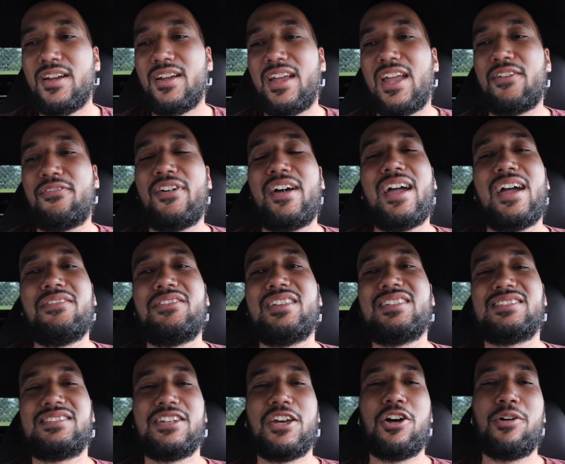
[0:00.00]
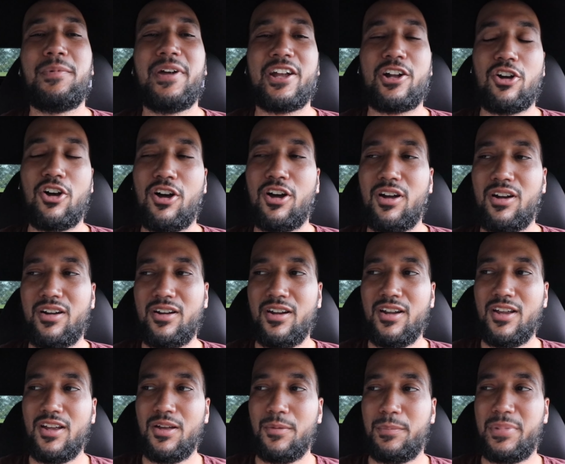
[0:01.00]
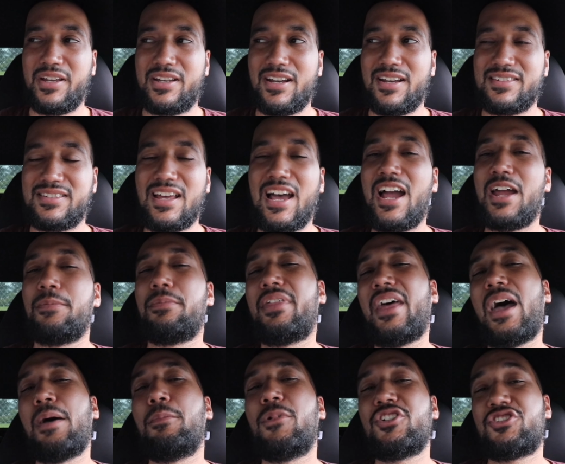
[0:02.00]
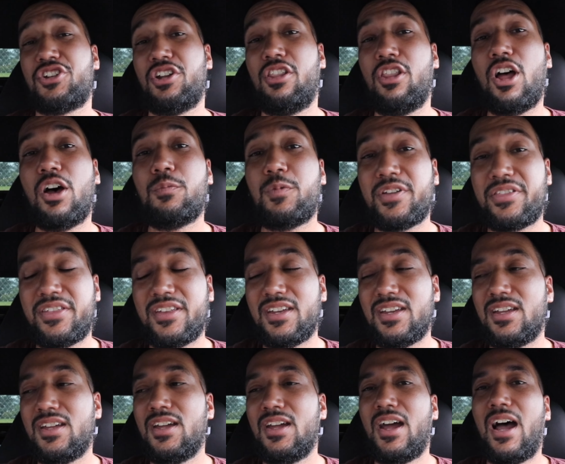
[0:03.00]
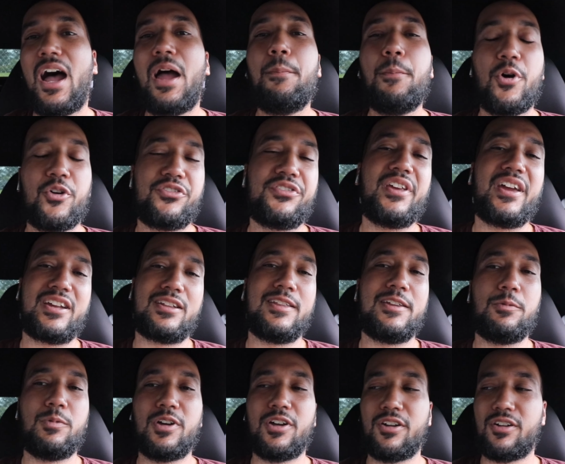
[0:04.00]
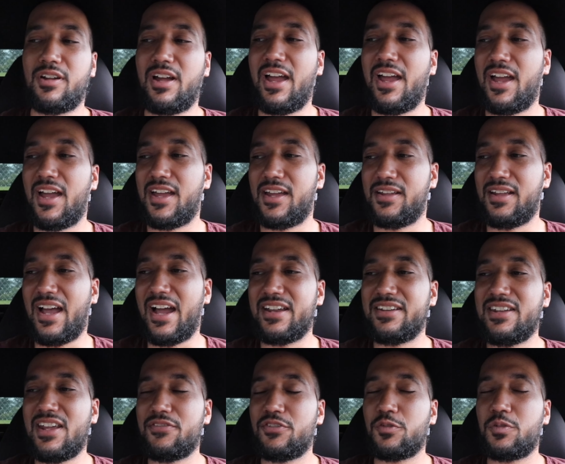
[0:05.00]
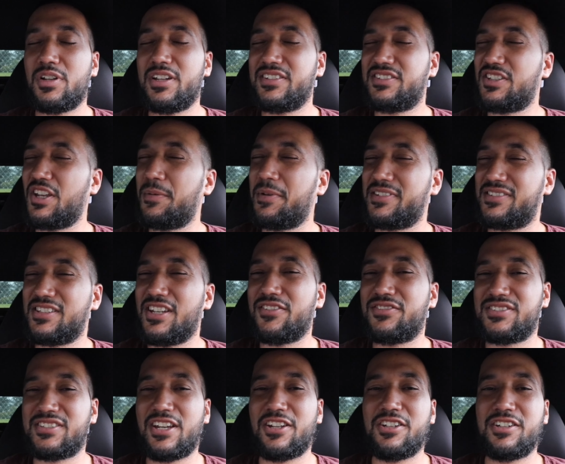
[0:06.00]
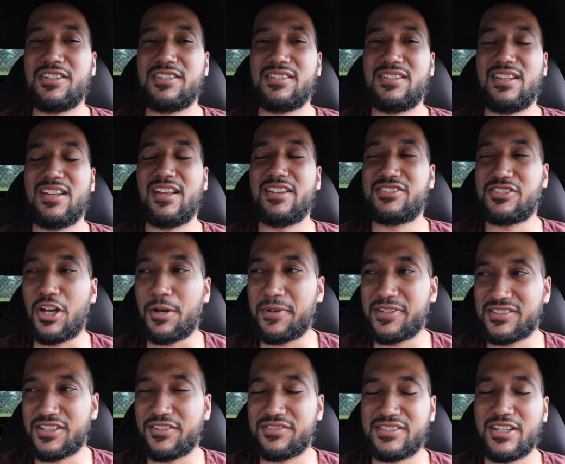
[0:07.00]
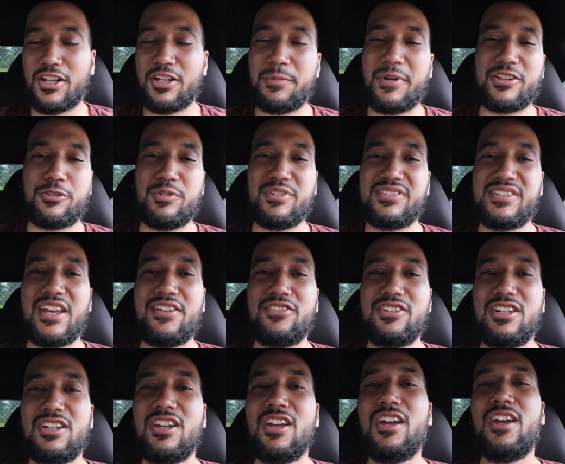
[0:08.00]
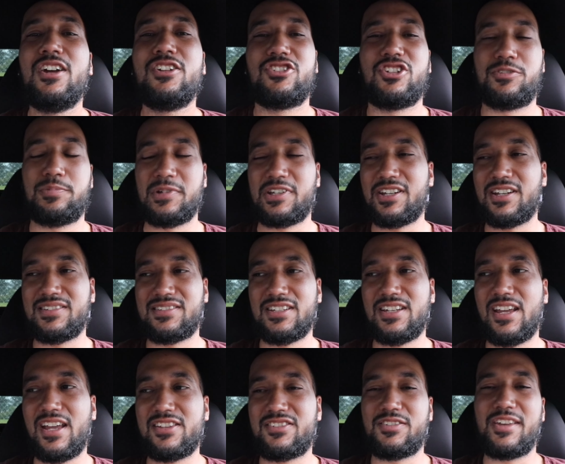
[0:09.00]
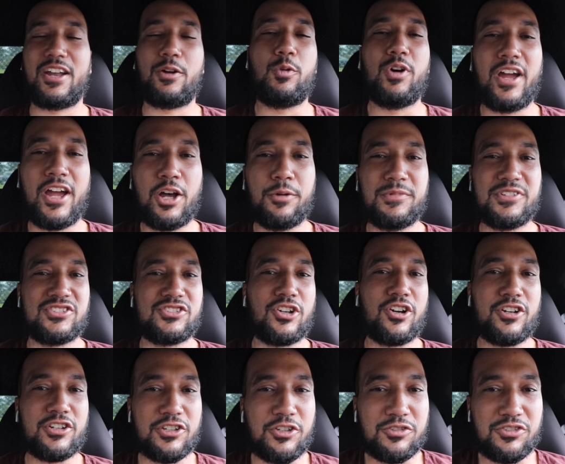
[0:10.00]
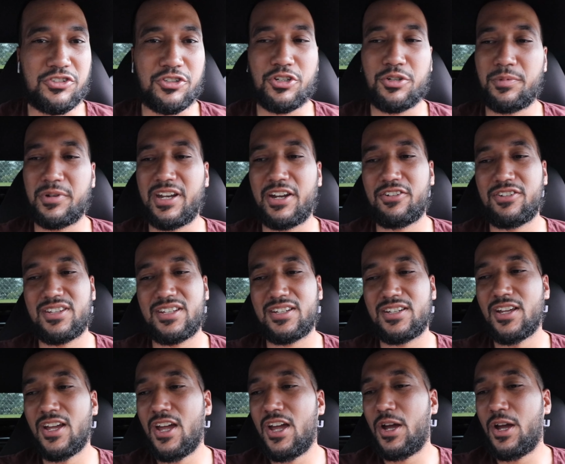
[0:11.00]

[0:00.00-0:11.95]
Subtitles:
If I have to sell my car because I'm that much in love with it, I most likely will. I never really saw myself selling my 370 just because it's like what helped me start YouTube and everything.